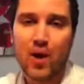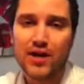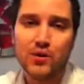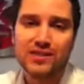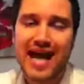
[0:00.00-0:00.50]

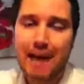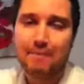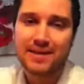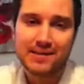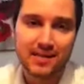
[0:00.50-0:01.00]
When you
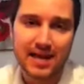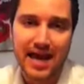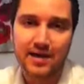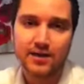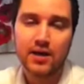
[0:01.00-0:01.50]
tap into
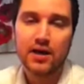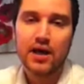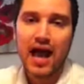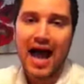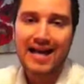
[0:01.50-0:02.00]
that,
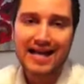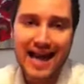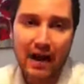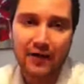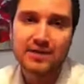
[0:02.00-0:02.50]
I
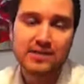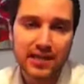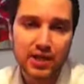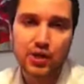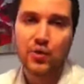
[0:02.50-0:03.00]

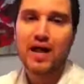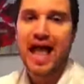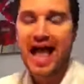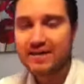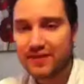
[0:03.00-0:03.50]
guarantee you,
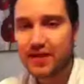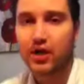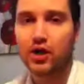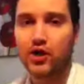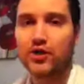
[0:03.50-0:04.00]
heaven and
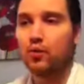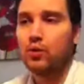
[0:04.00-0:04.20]
earth